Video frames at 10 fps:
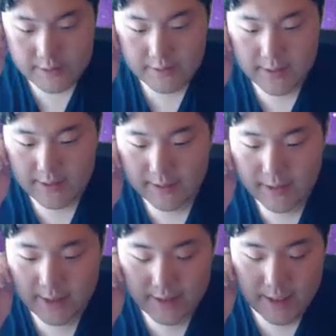it just gets a
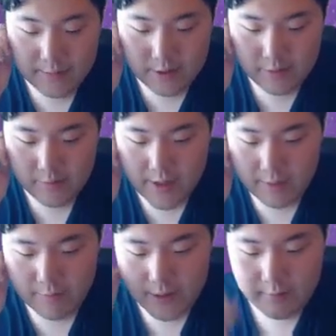lot of damage on no
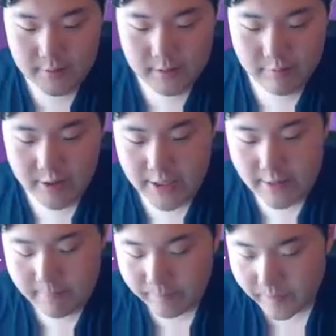matter what he wants to bring
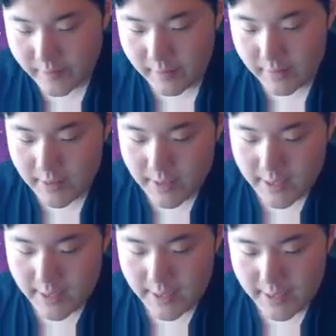out.
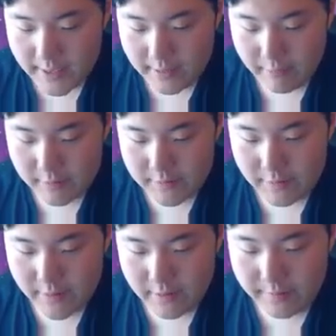And I will
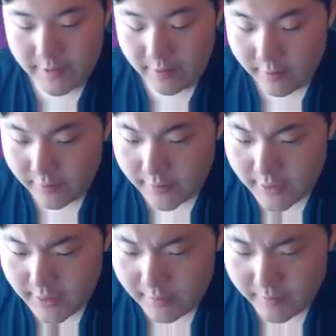just go on into my
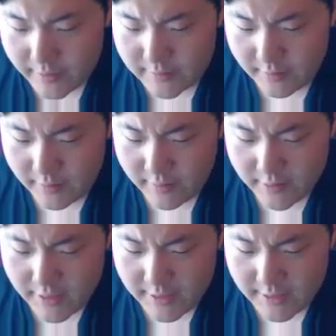Arcanine because
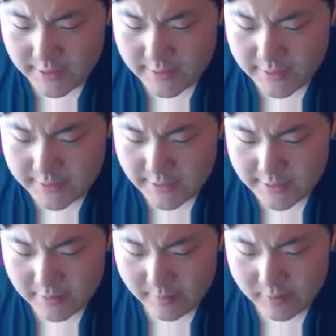Arcanine isn't
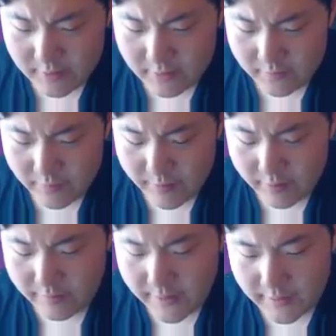exactly the most useful
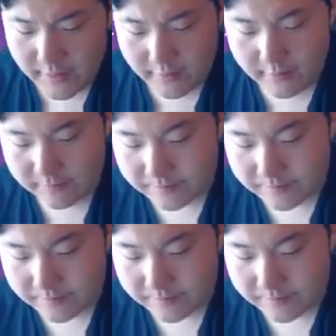Pokemon here.